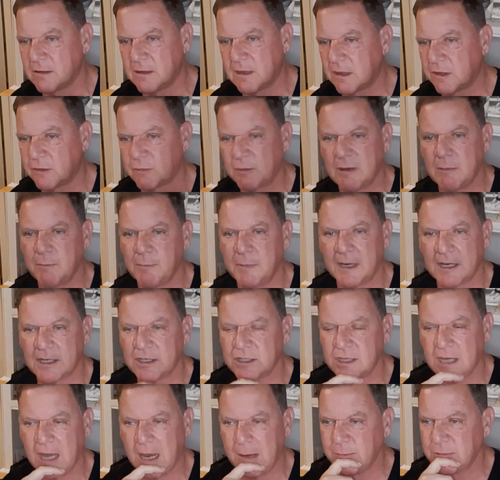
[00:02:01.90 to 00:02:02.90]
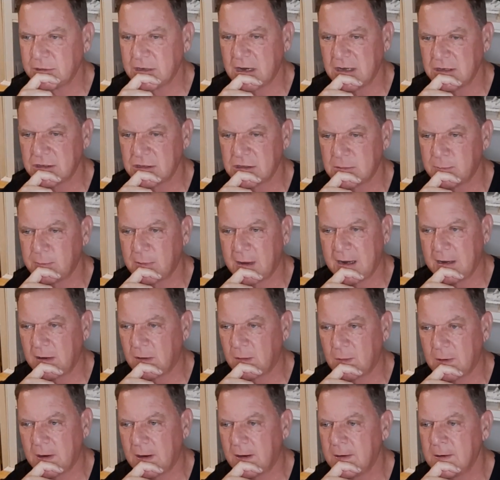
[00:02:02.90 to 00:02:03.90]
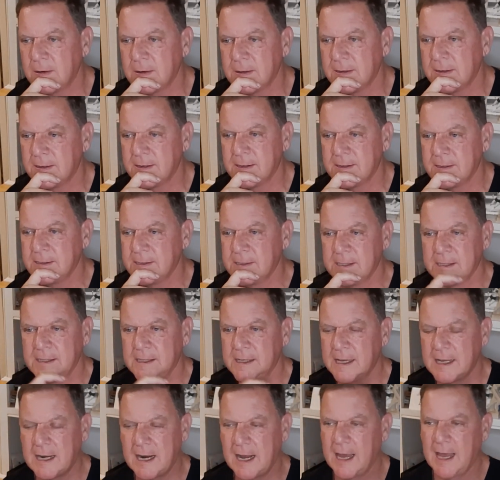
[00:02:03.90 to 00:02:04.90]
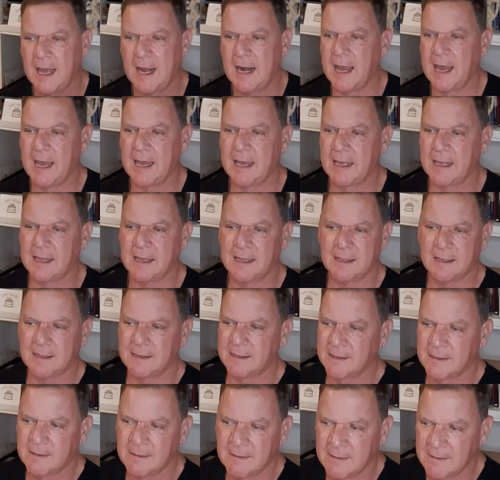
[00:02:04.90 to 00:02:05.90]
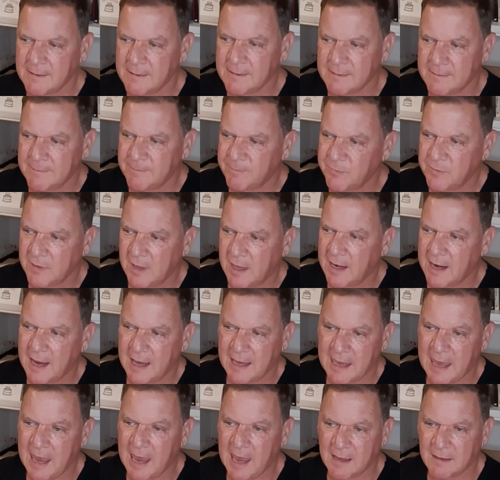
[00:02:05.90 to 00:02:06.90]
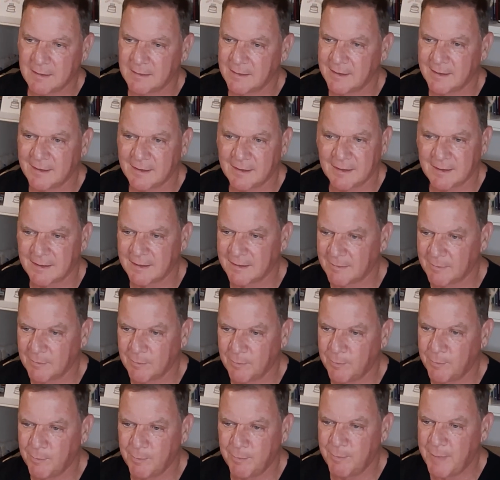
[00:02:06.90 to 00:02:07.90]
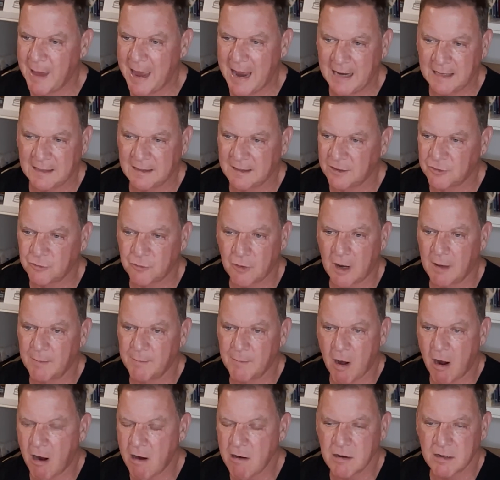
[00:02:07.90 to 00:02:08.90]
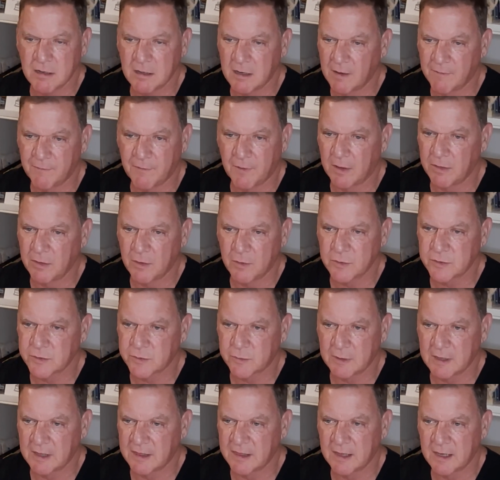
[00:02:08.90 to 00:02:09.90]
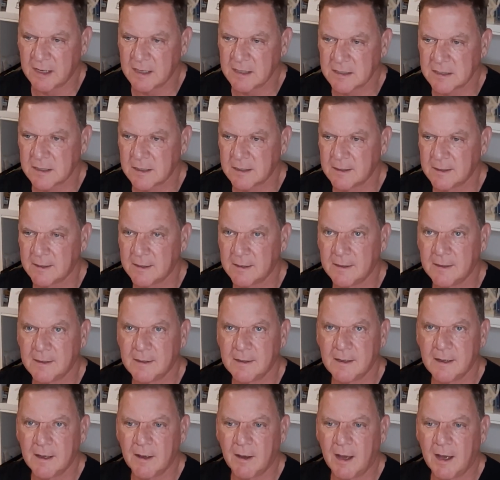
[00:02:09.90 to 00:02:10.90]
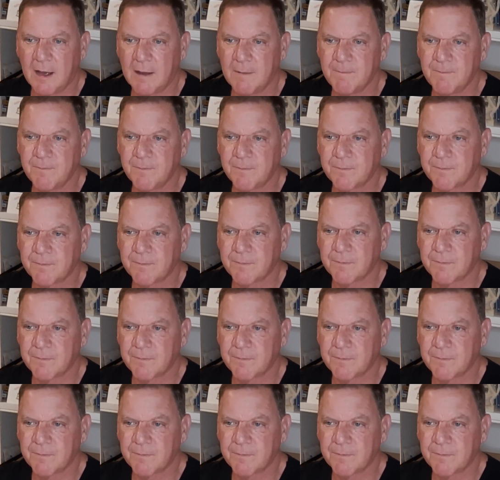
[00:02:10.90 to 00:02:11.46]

are the three biggest game changers in my career. And I and I and I can't bang the drum hard enough on those three things. Um,